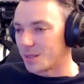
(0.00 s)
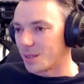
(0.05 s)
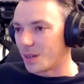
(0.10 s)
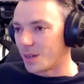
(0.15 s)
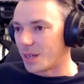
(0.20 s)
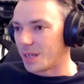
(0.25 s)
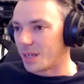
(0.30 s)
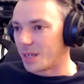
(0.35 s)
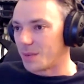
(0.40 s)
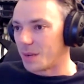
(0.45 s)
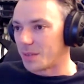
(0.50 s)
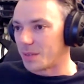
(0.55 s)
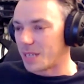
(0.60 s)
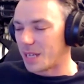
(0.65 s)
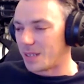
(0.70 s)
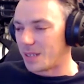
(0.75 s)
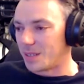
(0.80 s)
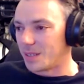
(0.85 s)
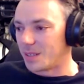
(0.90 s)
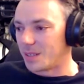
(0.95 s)
that I
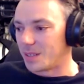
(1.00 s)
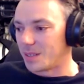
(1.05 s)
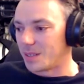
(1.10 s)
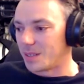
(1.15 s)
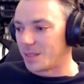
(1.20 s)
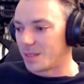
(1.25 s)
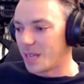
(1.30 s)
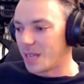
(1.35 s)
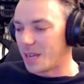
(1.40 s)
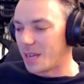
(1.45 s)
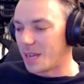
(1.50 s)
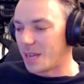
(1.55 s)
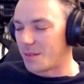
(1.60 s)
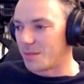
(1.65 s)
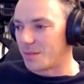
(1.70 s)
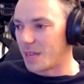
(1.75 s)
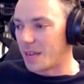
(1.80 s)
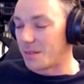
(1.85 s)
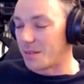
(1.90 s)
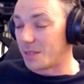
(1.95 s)
attended, they
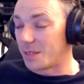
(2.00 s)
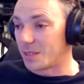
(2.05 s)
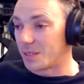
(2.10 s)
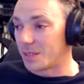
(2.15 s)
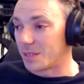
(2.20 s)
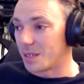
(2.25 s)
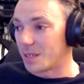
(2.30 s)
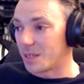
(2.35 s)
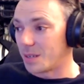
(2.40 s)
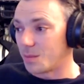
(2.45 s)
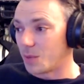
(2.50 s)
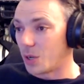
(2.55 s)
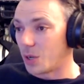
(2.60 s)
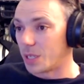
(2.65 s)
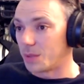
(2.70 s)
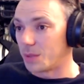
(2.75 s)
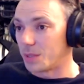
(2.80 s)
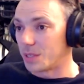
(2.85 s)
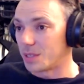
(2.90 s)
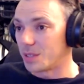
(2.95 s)
they're at um,
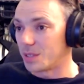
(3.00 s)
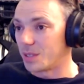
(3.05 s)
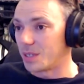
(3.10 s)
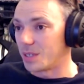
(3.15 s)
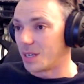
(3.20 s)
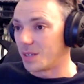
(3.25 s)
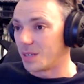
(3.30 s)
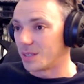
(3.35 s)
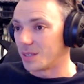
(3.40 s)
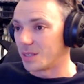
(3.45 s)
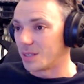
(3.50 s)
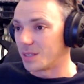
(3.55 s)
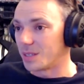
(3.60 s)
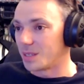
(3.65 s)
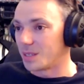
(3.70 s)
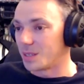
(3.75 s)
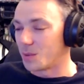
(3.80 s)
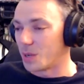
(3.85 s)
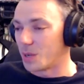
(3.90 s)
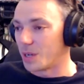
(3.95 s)
Hollywood Studios in
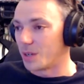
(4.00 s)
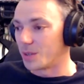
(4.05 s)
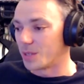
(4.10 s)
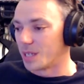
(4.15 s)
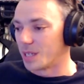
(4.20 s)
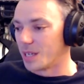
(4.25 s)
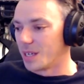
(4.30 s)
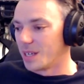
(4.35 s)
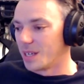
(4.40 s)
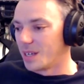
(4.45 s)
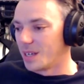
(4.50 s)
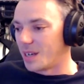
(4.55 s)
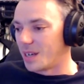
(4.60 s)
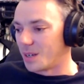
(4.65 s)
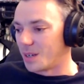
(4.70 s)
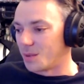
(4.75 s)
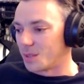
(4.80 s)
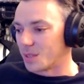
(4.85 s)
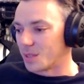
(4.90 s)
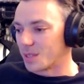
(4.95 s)
Disney World, and
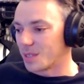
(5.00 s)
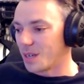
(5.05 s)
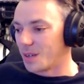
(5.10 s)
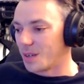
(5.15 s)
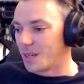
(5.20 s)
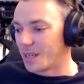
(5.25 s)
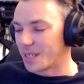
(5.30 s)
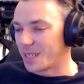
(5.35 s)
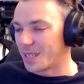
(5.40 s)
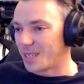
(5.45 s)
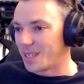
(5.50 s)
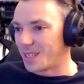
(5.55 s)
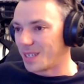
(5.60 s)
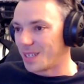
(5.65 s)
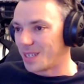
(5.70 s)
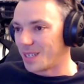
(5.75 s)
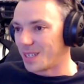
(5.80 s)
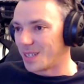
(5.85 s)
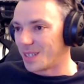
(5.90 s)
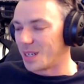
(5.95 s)
I was right. so
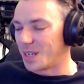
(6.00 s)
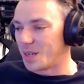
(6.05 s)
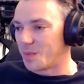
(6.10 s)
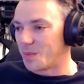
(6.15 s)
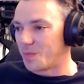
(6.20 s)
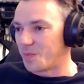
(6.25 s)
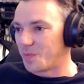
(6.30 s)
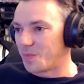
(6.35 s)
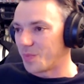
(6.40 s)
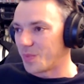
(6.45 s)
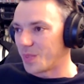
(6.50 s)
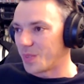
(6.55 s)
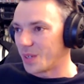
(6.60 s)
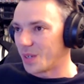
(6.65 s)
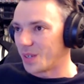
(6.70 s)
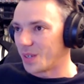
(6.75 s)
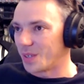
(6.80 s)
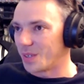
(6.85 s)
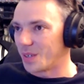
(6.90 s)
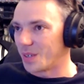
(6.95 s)
lucky um,
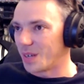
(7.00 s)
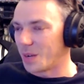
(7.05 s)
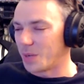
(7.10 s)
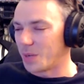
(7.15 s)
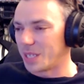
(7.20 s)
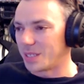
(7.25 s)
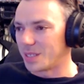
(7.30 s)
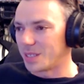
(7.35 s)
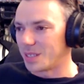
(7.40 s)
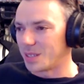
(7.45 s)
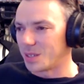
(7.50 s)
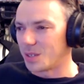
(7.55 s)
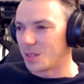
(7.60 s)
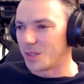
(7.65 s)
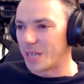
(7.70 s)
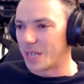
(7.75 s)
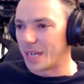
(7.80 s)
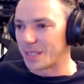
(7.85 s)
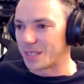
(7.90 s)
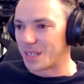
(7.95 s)
that I went in
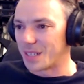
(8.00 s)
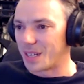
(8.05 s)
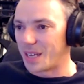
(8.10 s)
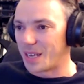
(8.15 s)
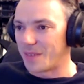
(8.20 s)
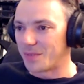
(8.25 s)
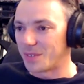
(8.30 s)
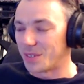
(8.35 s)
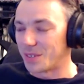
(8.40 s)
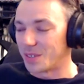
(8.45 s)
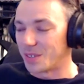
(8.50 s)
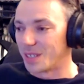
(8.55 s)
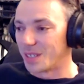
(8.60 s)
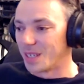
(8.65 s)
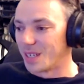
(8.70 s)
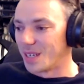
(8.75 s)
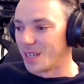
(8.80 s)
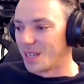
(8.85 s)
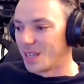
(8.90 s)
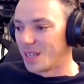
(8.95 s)
2011
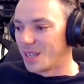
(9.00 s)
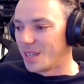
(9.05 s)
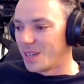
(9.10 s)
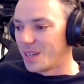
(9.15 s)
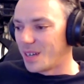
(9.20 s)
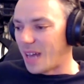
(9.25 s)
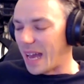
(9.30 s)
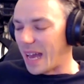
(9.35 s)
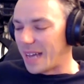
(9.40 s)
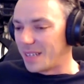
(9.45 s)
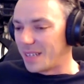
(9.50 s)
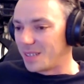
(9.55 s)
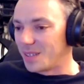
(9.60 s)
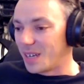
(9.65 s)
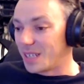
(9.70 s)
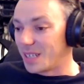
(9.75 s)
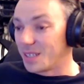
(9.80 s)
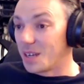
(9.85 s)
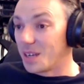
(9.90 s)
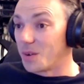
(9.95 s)

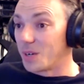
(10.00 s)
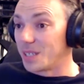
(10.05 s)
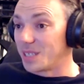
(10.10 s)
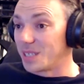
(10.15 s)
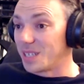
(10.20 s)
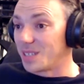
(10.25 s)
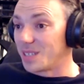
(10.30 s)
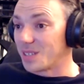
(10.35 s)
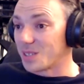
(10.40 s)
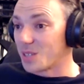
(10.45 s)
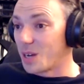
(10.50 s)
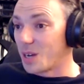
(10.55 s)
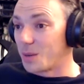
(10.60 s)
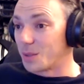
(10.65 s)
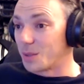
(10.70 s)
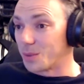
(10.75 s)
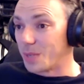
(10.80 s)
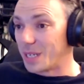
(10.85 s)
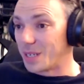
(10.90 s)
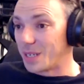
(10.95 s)
and I had no idea that Star
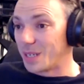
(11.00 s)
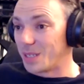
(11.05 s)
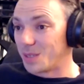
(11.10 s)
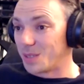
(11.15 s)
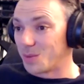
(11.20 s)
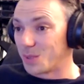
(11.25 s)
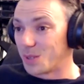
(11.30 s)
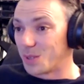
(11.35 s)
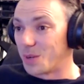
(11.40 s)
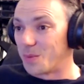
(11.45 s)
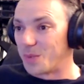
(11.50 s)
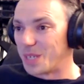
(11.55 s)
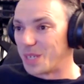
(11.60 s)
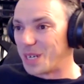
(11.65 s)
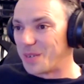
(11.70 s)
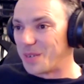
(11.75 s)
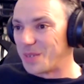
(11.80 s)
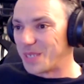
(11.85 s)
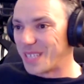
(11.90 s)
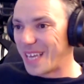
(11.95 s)
Wars Weekends was on while
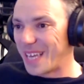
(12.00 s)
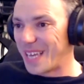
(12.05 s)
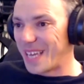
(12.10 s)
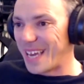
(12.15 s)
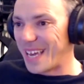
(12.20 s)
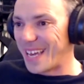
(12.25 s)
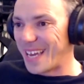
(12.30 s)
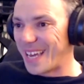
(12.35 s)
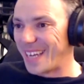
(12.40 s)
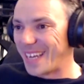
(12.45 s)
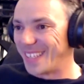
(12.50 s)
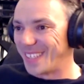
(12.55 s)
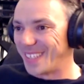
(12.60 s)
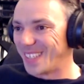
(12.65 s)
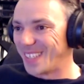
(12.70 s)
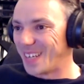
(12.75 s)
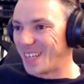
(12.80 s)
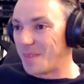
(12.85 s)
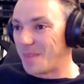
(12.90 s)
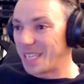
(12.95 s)
I was there.
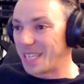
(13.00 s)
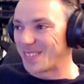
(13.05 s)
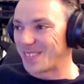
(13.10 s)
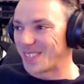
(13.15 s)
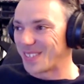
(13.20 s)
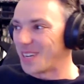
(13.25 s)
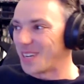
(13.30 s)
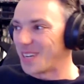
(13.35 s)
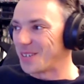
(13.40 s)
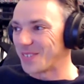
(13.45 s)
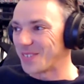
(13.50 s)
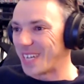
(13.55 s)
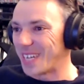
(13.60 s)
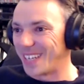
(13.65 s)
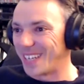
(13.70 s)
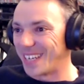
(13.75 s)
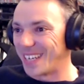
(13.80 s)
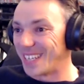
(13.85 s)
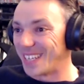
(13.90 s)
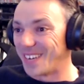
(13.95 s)
A massive Star Wars
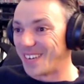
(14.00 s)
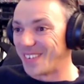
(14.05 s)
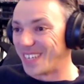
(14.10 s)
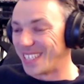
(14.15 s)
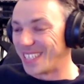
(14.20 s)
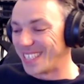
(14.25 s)
fan, I had no